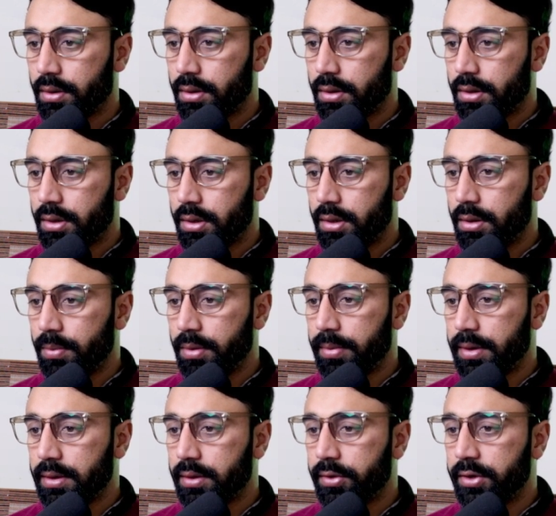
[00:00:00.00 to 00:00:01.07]
implement a
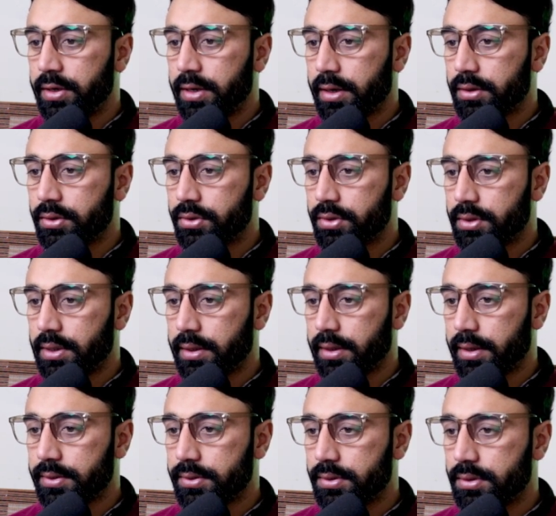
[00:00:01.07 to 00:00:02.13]
redirect that has